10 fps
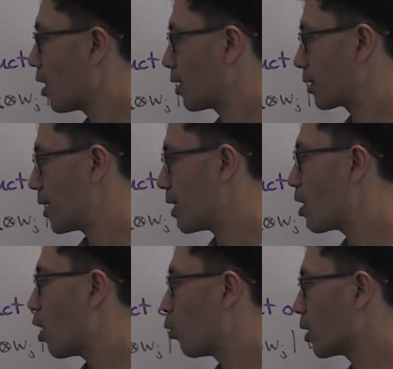okay,
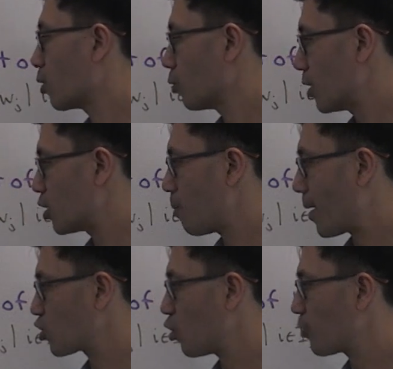we need to
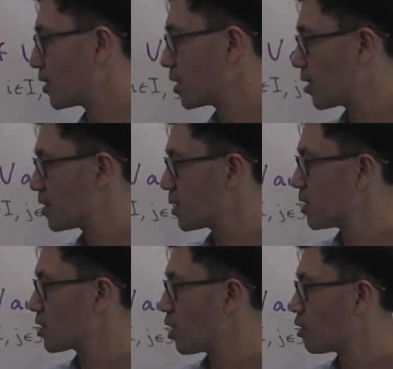make sure that this
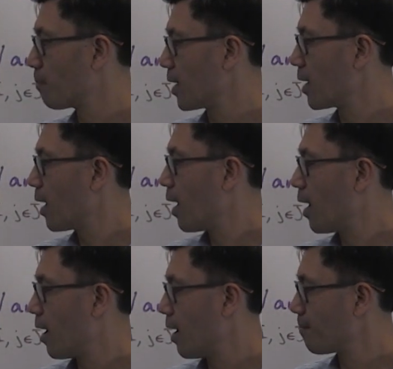is going to be
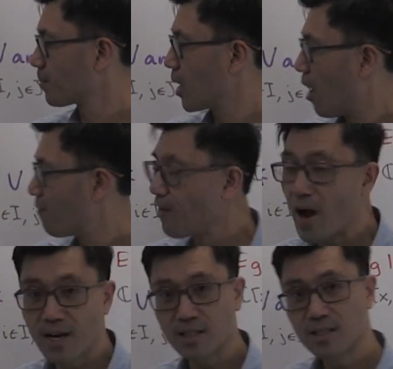um, a
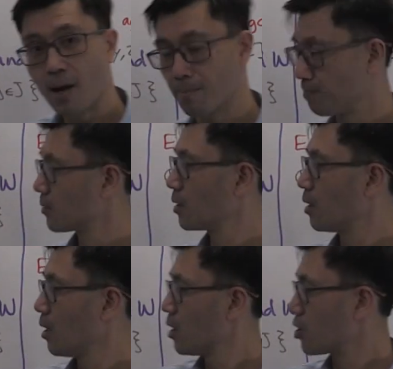finite sum.
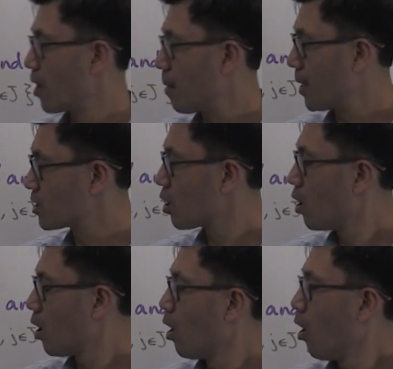So that means
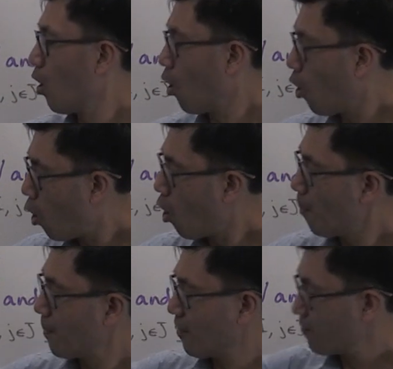
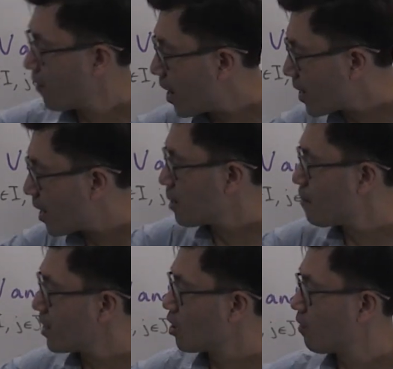all but finitely
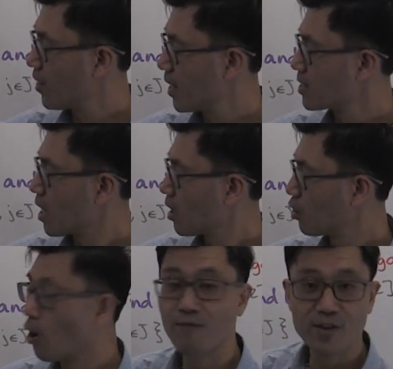many of these
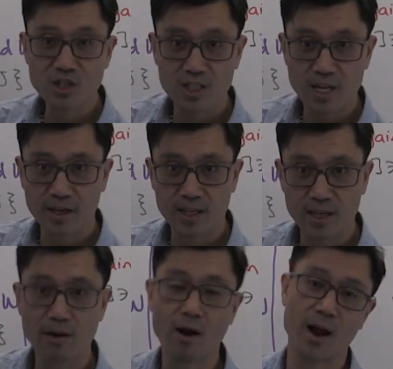coefficients out
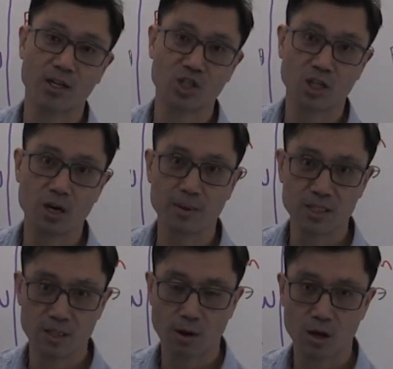here are actually going to be
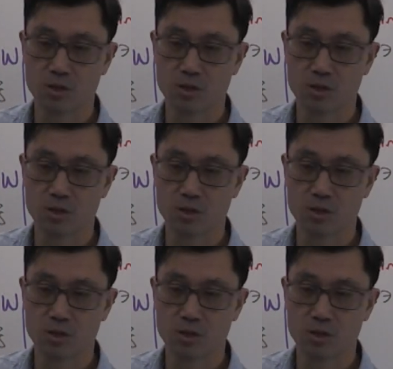zero.